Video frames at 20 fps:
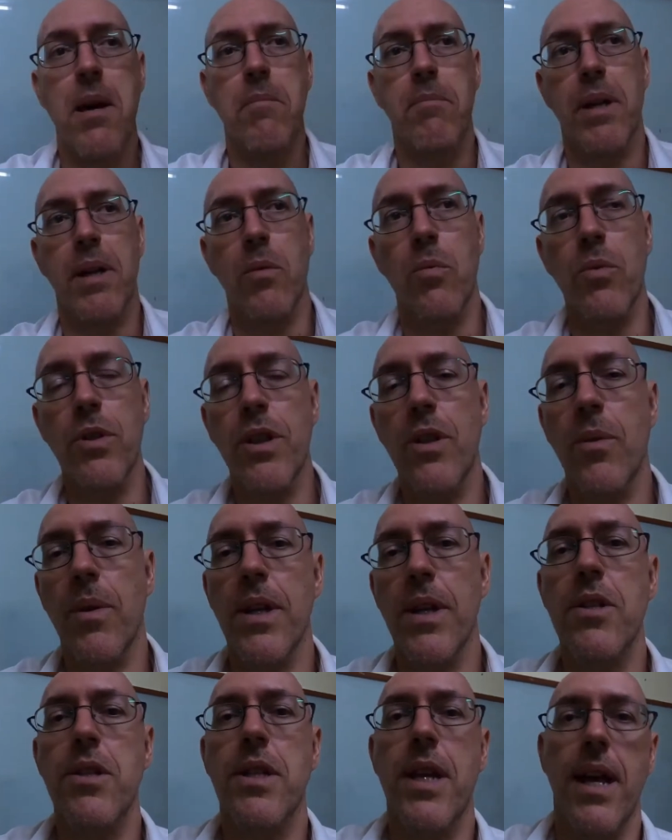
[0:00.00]
but I want you to
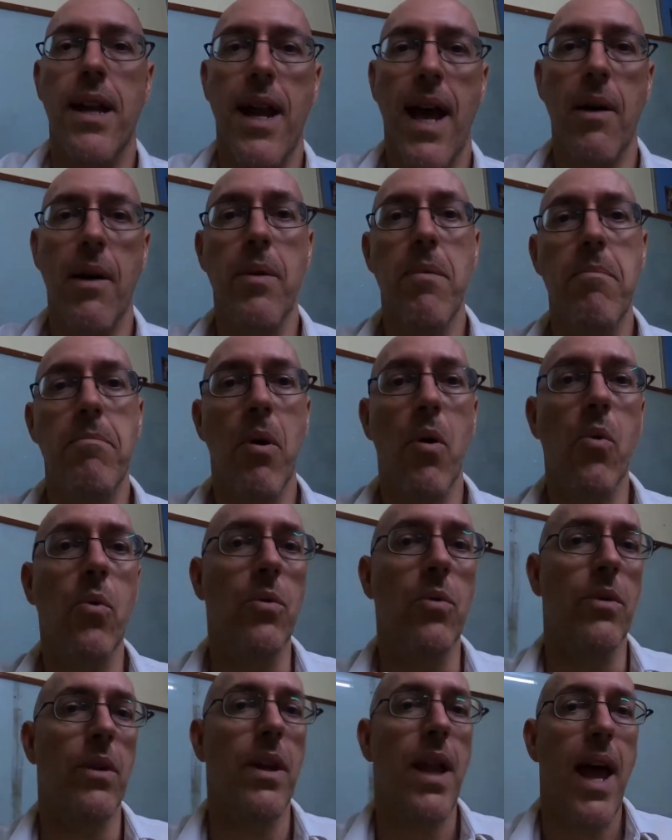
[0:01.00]
understand how
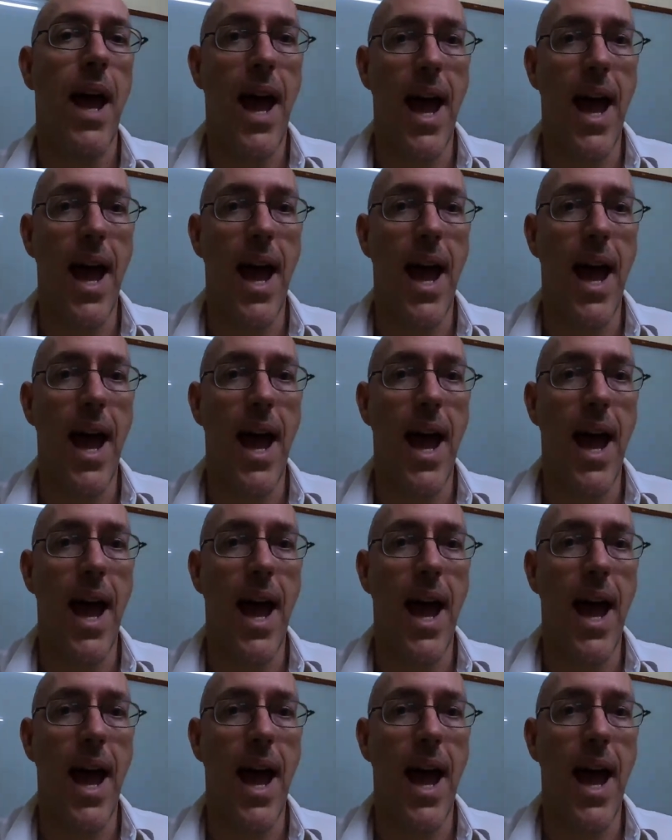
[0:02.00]
important